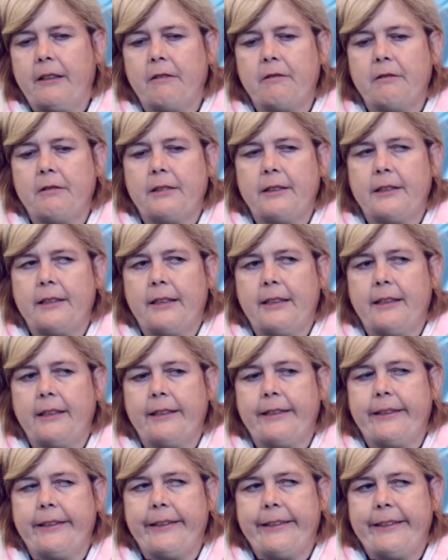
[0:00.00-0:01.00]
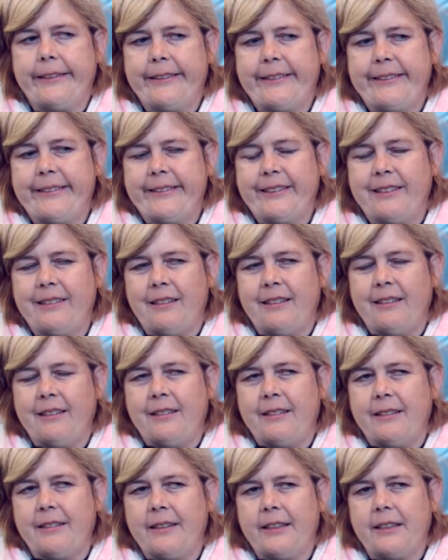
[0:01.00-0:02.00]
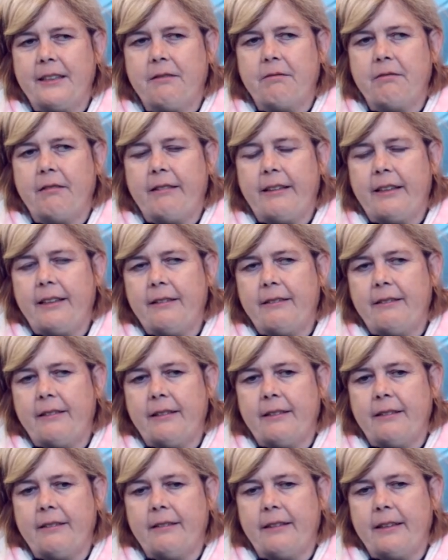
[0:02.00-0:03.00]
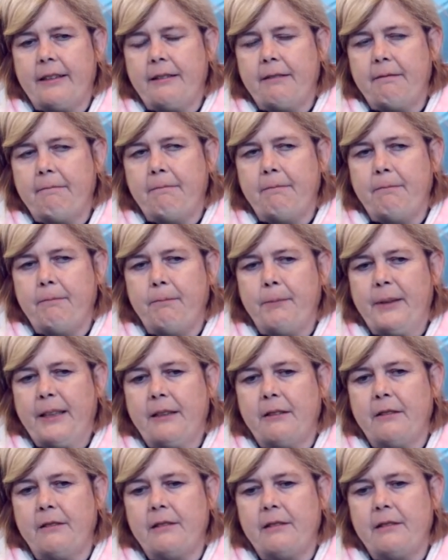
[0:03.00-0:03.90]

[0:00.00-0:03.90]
I was younger, and that's why I like to be